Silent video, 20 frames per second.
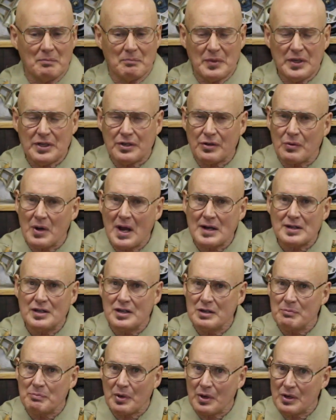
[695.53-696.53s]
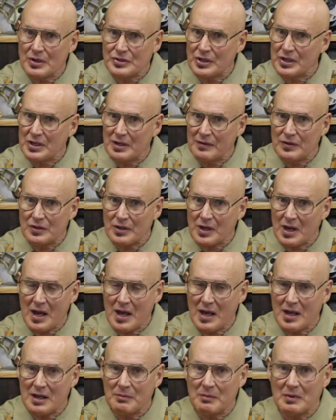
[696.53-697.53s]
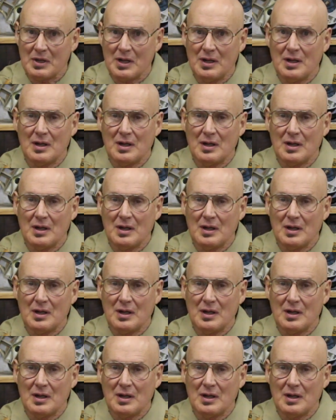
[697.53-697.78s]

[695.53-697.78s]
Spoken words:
Be corrected in person if you can,